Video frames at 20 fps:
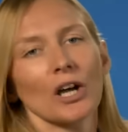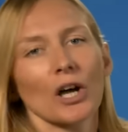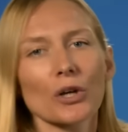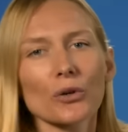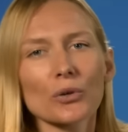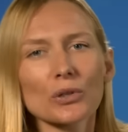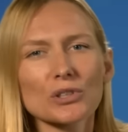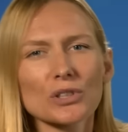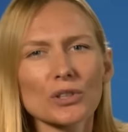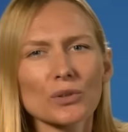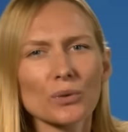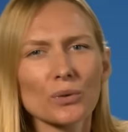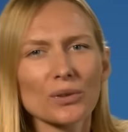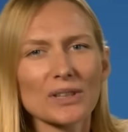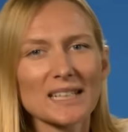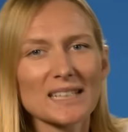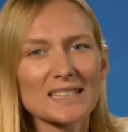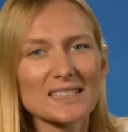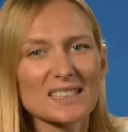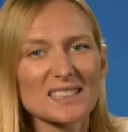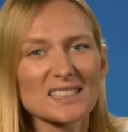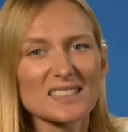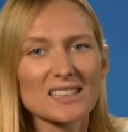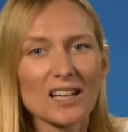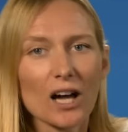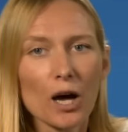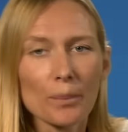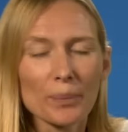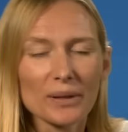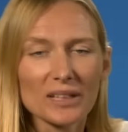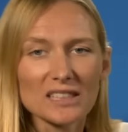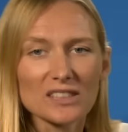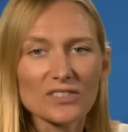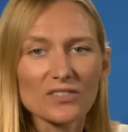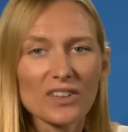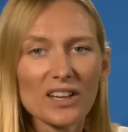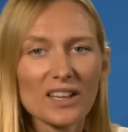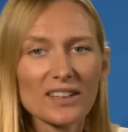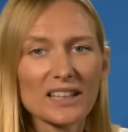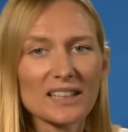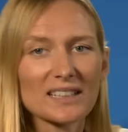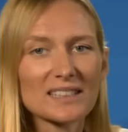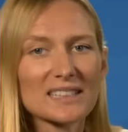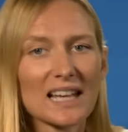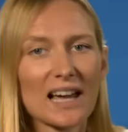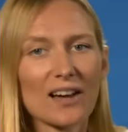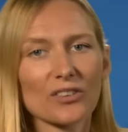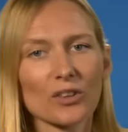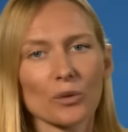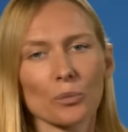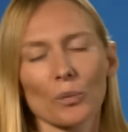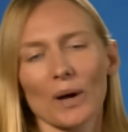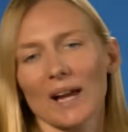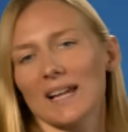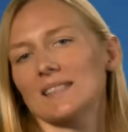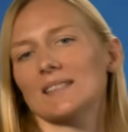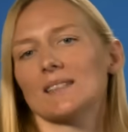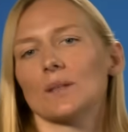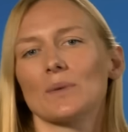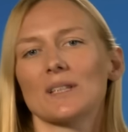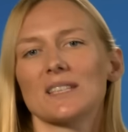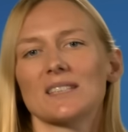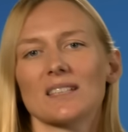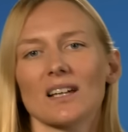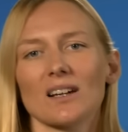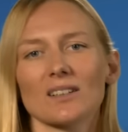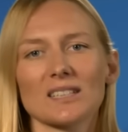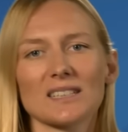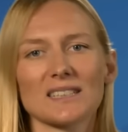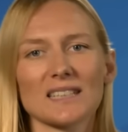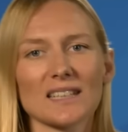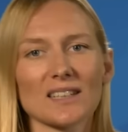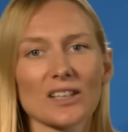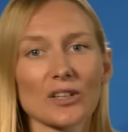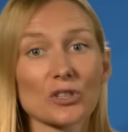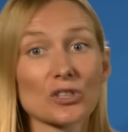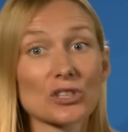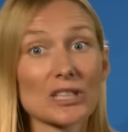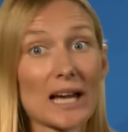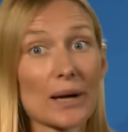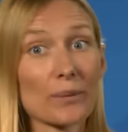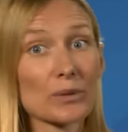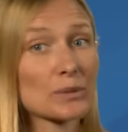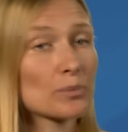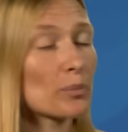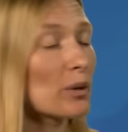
across the northeast to start, but it's further south and west that we start to see those showers